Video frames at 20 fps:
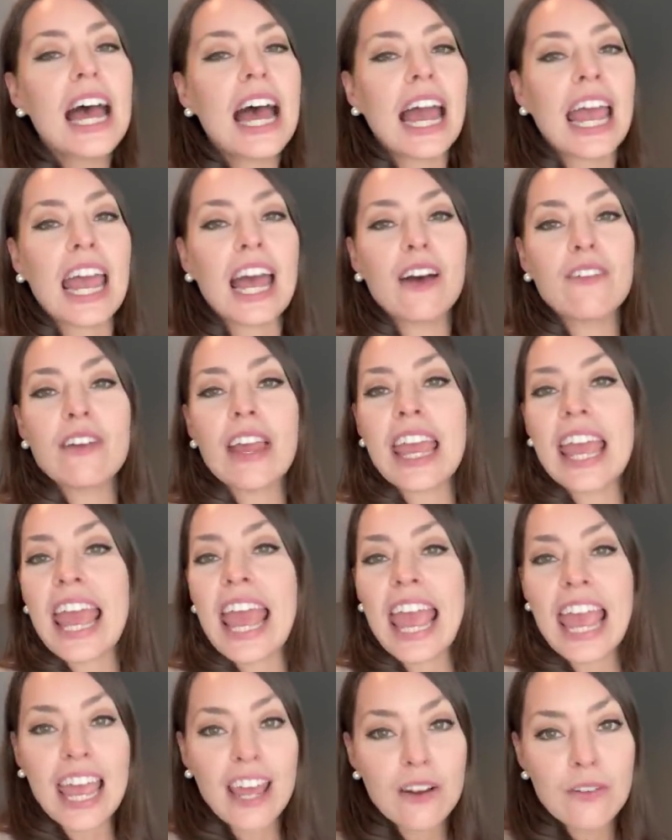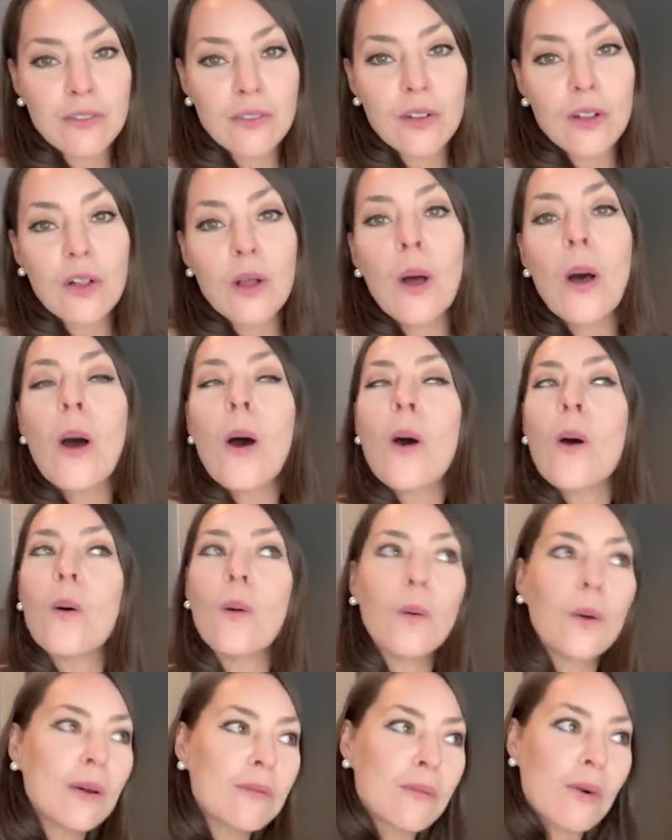I have a handful
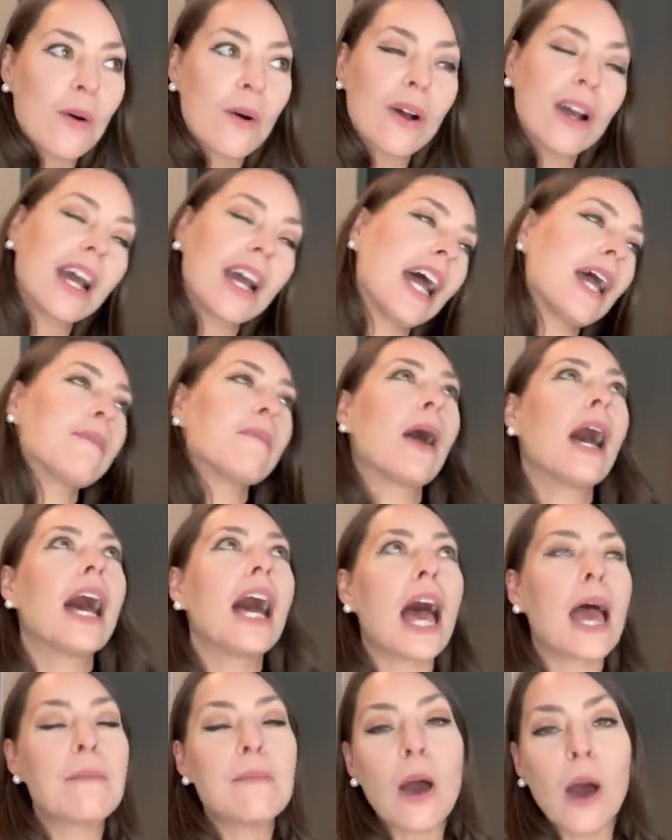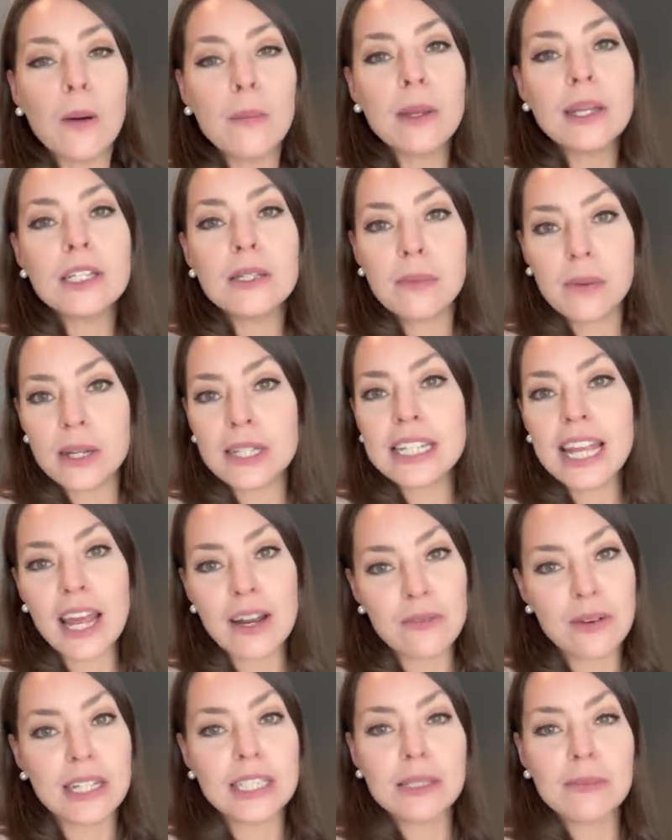or more. I'm, I'm hoping to put 10
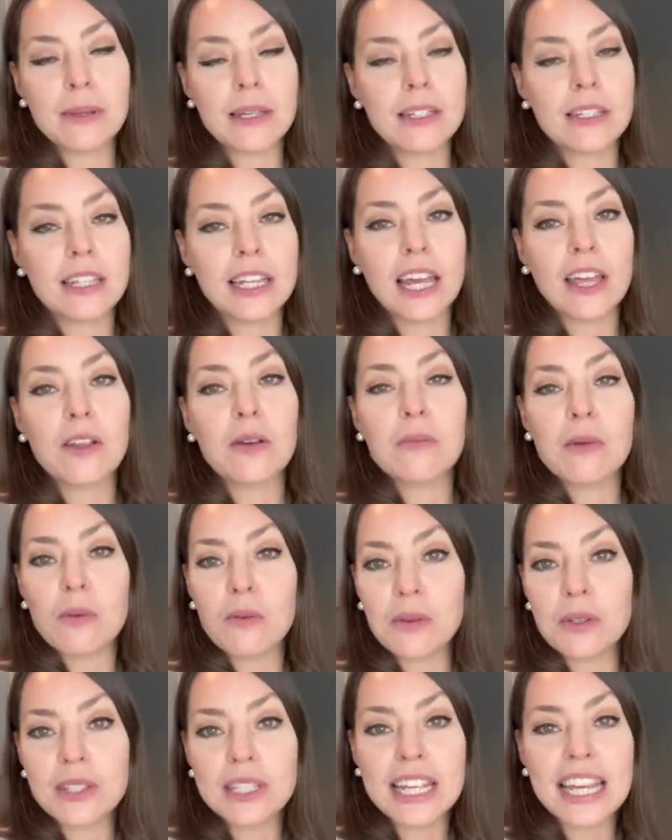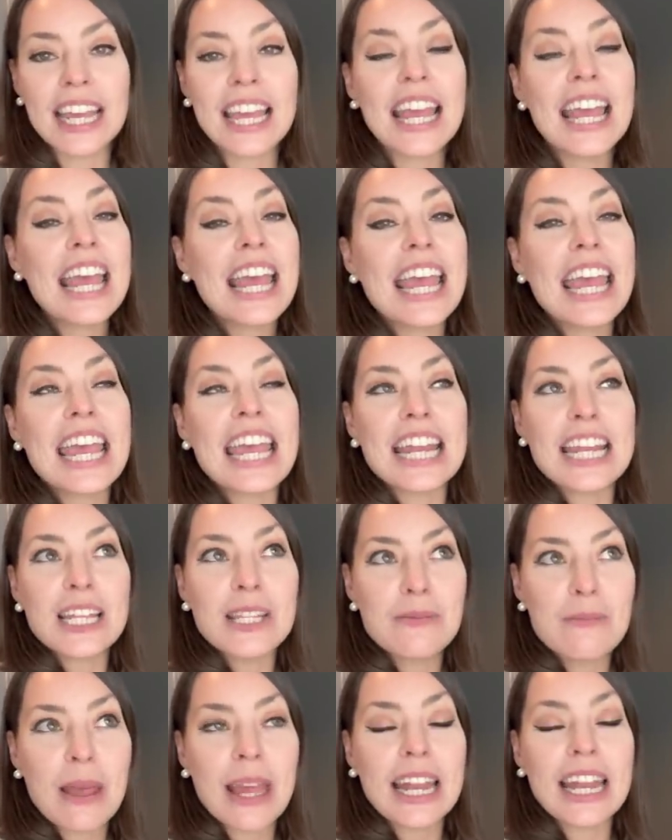recipes together, but we'll see. It has
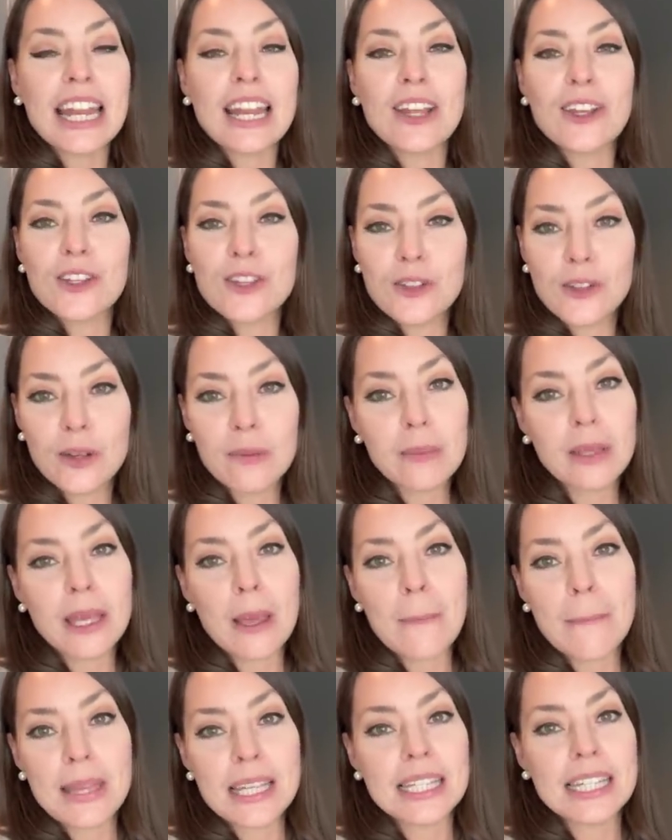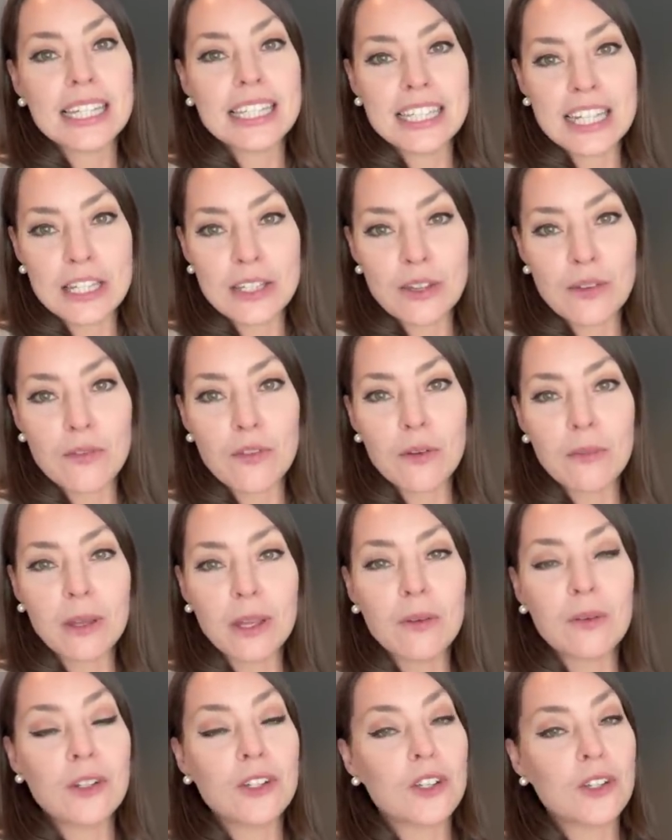been an extremely busy season for me,
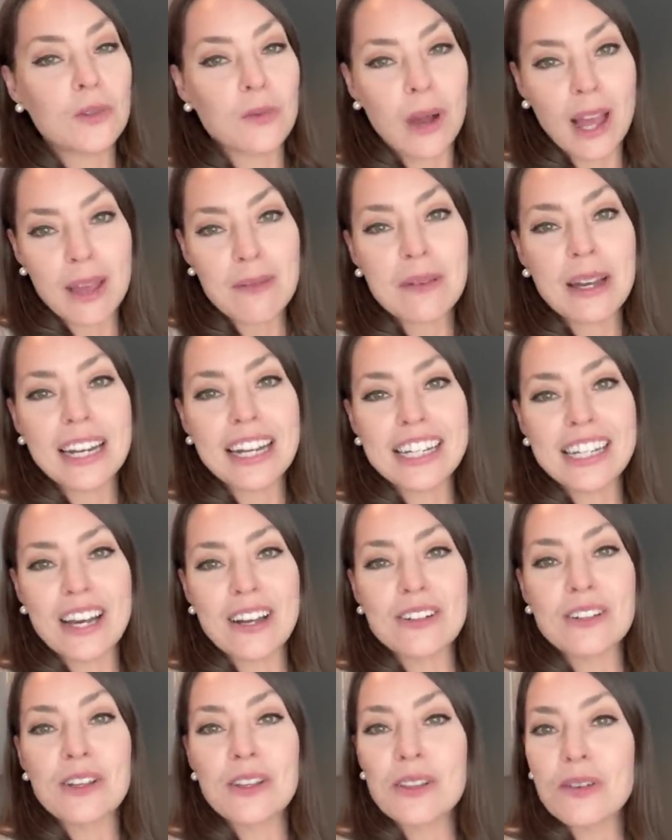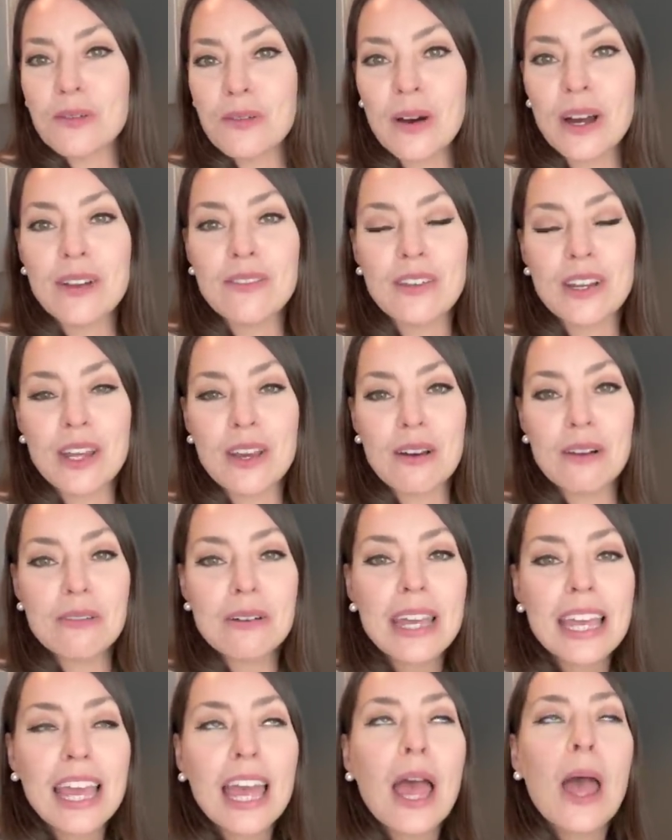which is why I'm cutting down to the one video a
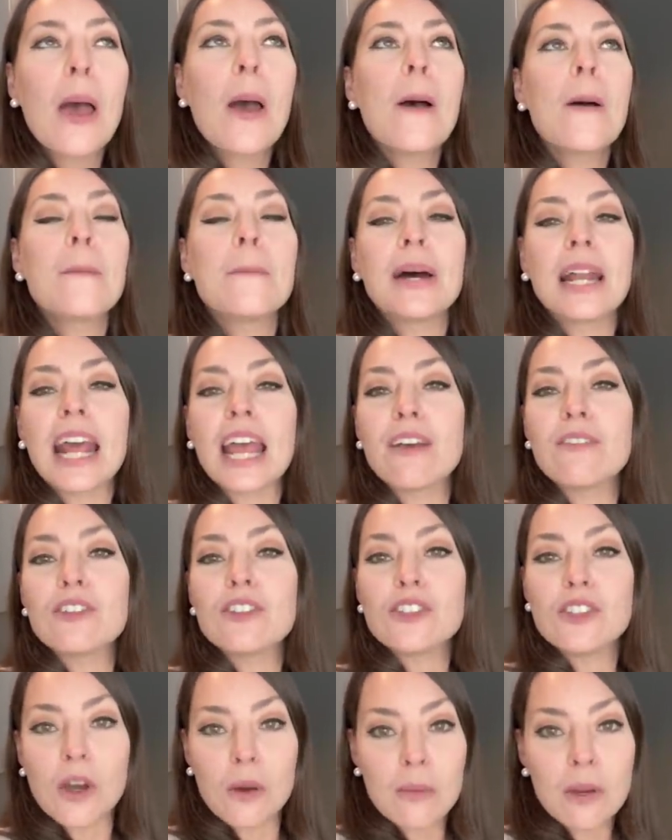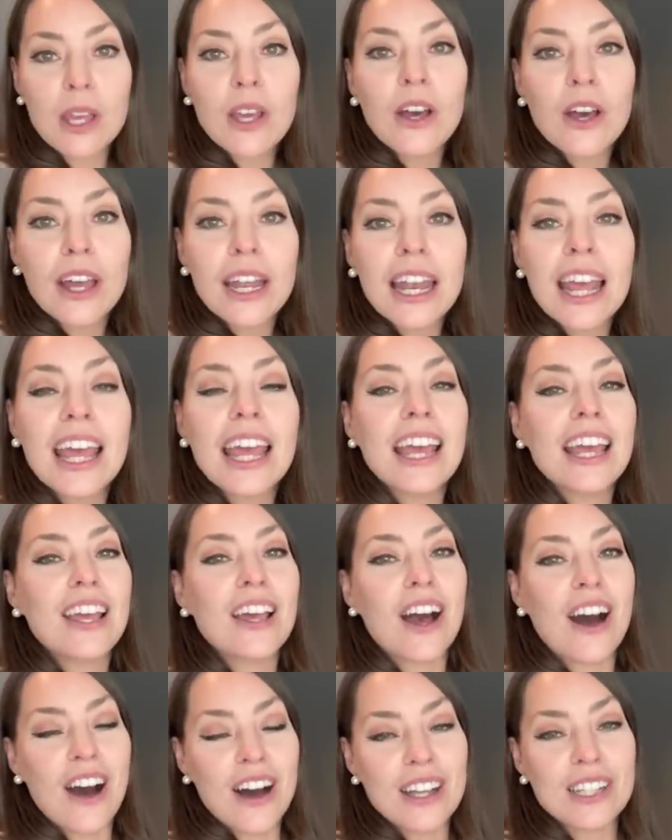week, but I have so many good
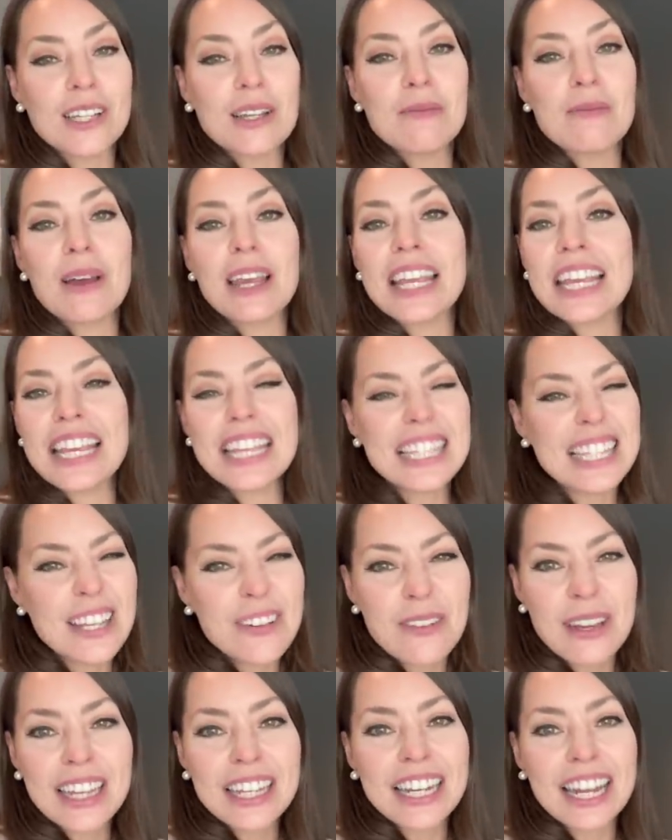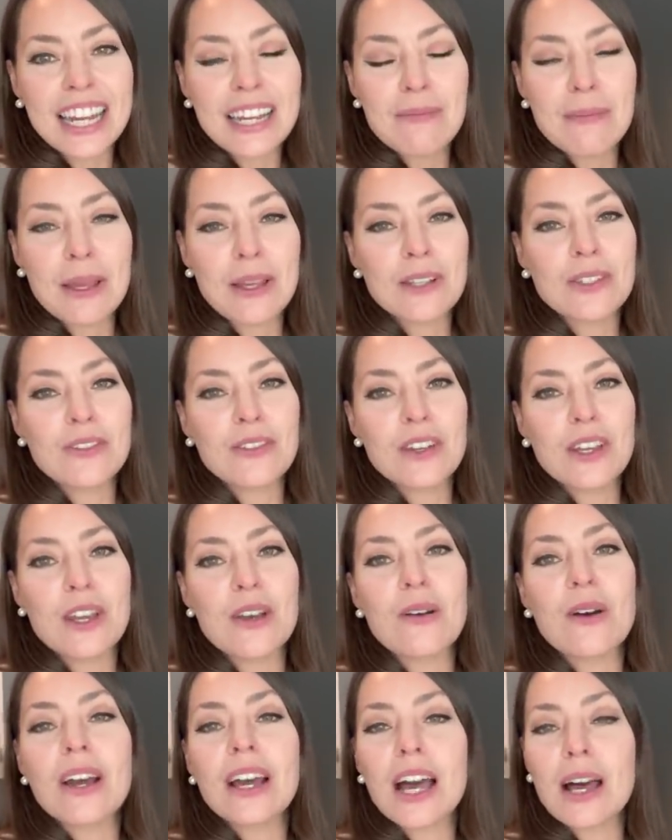awesome, easy weeknight meals for
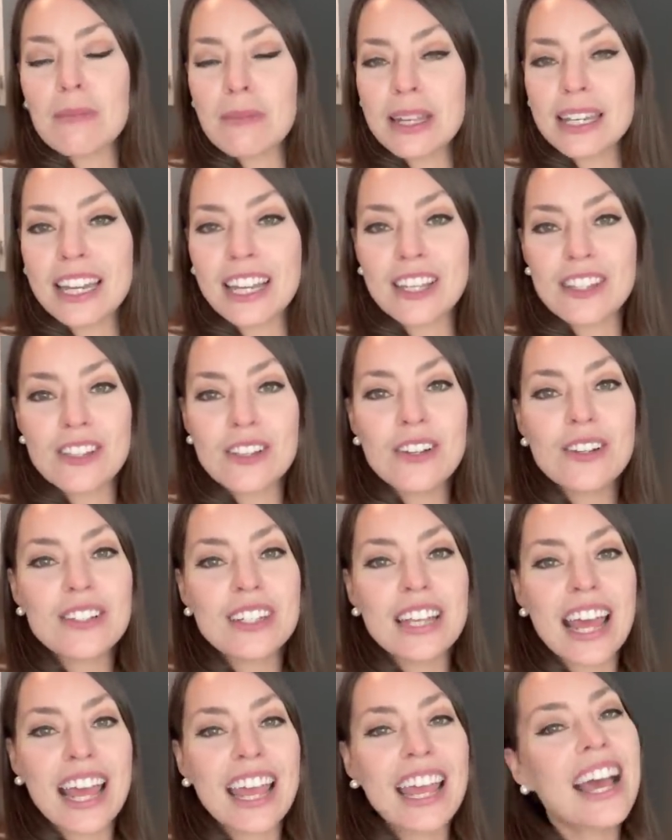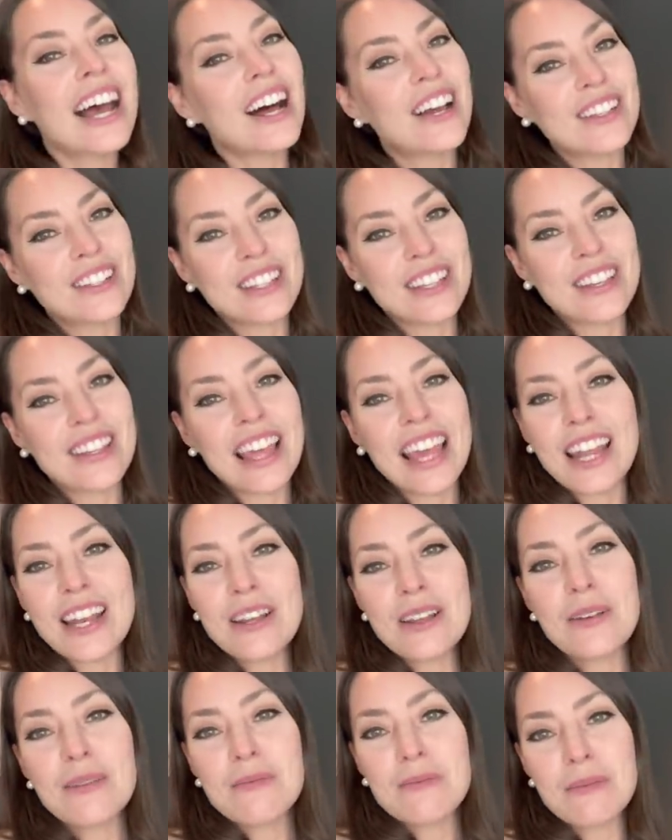you coming next Thursday. I'll see you
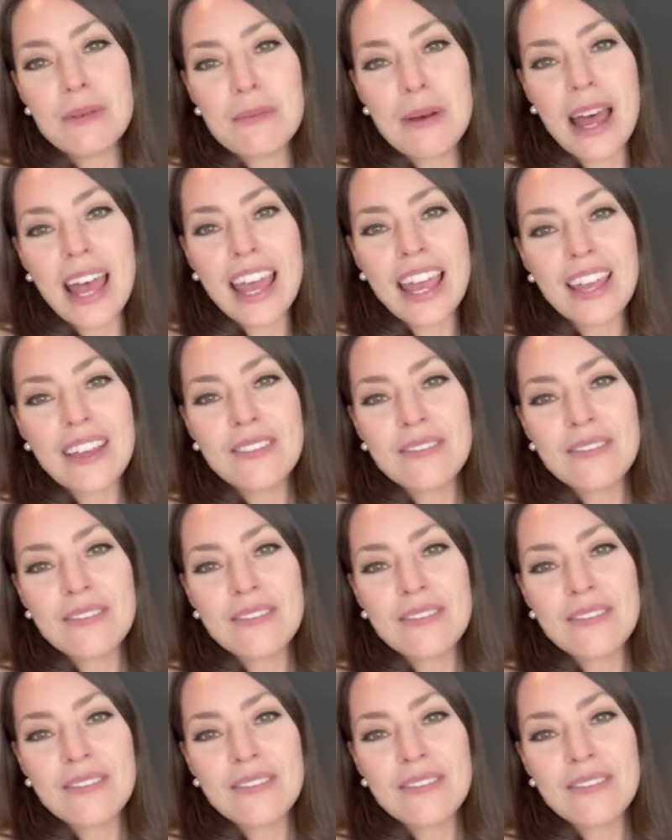then. Bye bye.